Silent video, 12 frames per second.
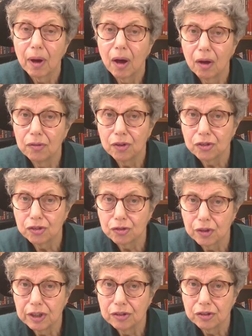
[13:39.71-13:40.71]
On the
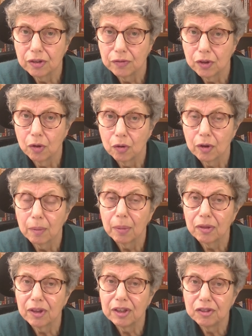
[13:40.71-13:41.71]
streets of Europe,
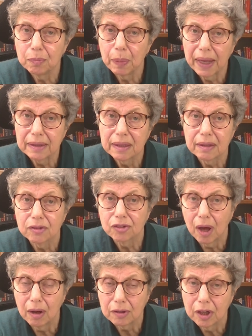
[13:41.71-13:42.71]
these battles
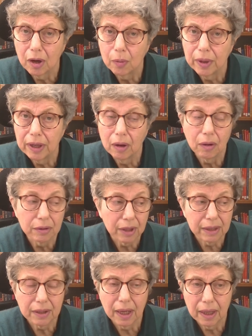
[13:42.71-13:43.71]
are going on.
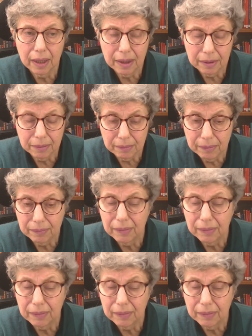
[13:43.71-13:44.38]
And